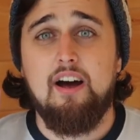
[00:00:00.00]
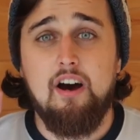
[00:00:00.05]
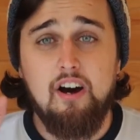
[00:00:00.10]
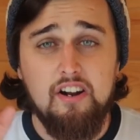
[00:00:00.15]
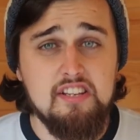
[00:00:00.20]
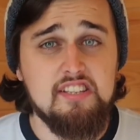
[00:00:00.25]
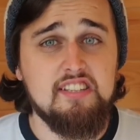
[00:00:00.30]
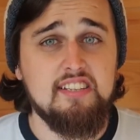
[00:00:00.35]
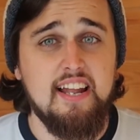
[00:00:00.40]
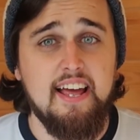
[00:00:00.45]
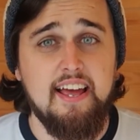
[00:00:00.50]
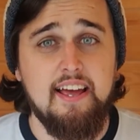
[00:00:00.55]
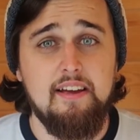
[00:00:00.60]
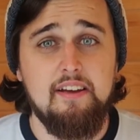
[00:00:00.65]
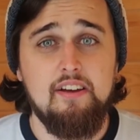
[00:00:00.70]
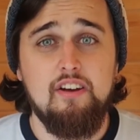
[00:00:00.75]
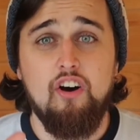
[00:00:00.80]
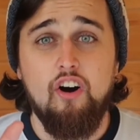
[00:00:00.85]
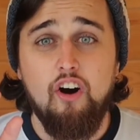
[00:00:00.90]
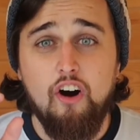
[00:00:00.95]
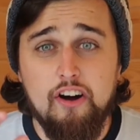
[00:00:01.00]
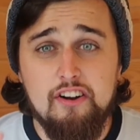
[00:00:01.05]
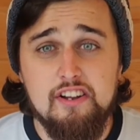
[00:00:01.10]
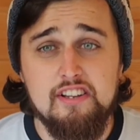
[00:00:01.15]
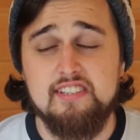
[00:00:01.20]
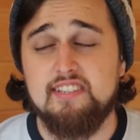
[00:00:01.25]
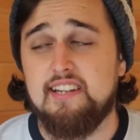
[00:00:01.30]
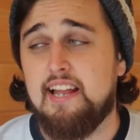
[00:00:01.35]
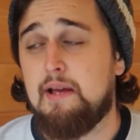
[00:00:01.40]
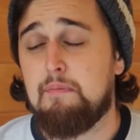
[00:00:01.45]
Honestly,
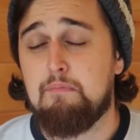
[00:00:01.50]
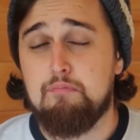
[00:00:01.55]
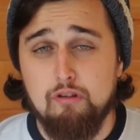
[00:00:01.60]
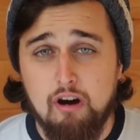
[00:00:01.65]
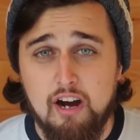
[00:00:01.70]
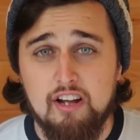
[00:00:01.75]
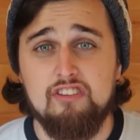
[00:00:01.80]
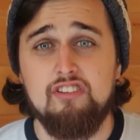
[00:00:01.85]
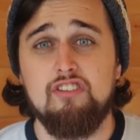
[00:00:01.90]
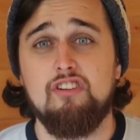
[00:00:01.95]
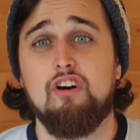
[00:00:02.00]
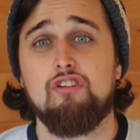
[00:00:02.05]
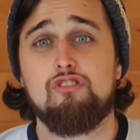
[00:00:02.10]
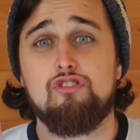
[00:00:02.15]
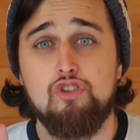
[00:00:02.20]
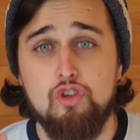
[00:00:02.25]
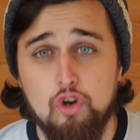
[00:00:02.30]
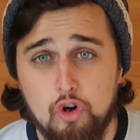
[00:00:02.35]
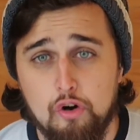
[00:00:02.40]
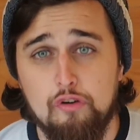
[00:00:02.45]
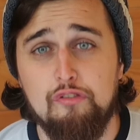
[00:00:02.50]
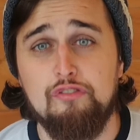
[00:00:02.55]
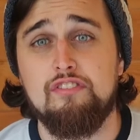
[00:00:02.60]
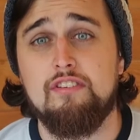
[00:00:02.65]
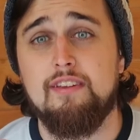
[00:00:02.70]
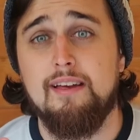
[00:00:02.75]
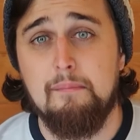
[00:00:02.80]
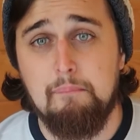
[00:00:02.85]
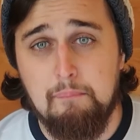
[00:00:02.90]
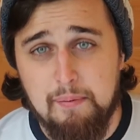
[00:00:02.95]
Brighton are tough
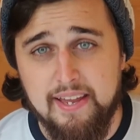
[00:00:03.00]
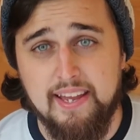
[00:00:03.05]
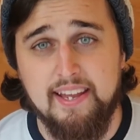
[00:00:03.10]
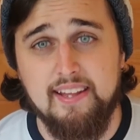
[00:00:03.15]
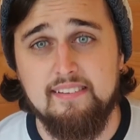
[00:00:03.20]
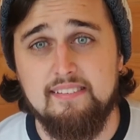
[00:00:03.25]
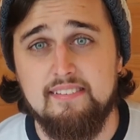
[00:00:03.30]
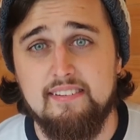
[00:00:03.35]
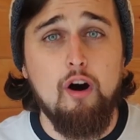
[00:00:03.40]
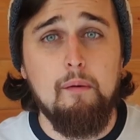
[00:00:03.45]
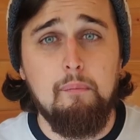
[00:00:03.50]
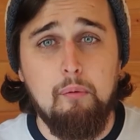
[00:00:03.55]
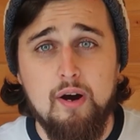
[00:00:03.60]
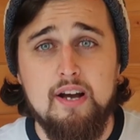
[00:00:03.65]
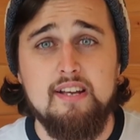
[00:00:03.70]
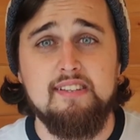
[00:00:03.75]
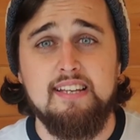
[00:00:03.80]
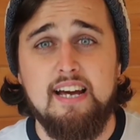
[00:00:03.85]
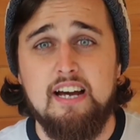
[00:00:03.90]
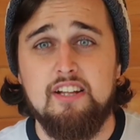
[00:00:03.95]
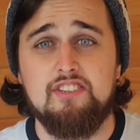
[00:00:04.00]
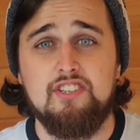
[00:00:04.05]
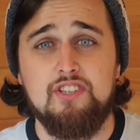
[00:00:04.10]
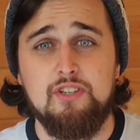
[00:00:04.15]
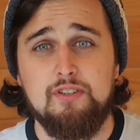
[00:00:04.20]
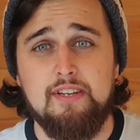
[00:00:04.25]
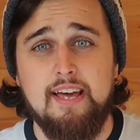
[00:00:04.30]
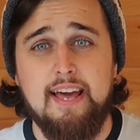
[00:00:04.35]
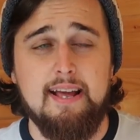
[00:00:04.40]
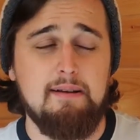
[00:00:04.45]
to beat. 4 points out of
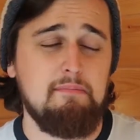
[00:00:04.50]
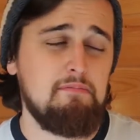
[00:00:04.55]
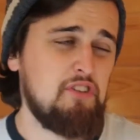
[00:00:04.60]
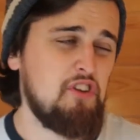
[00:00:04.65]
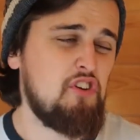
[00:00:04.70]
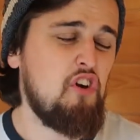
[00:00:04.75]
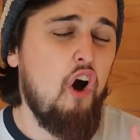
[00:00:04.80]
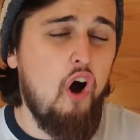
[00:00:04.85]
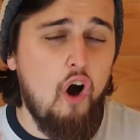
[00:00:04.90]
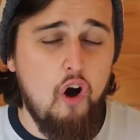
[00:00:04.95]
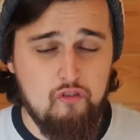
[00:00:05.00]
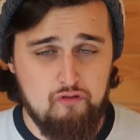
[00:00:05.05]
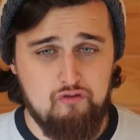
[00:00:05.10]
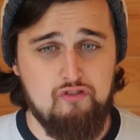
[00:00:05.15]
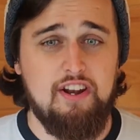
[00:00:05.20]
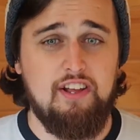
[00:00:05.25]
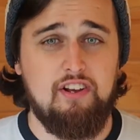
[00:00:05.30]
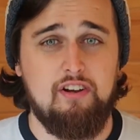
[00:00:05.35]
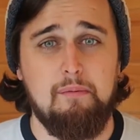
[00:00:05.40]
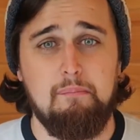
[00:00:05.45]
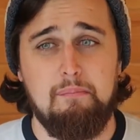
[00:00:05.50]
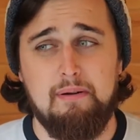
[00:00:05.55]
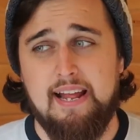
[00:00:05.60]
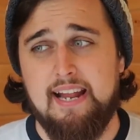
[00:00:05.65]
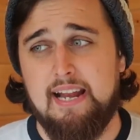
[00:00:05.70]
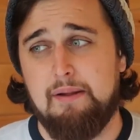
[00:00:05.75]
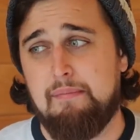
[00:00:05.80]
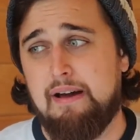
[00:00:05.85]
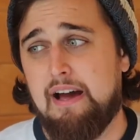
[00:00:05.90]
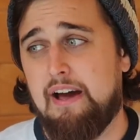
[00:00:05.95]
2 games, you can't really
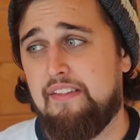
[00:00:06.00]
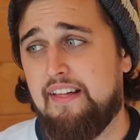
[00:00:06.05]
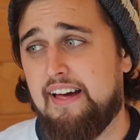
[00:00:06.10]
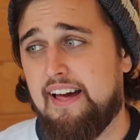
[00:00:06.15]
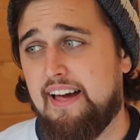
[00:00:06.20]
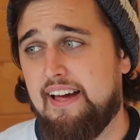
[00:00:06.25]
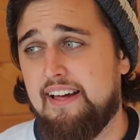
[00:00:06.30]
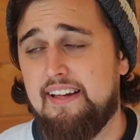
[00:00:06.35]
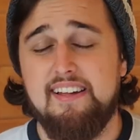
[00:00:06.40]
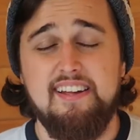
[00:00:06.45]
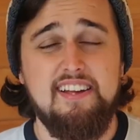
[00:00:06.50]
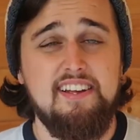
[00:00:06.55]
complain about that.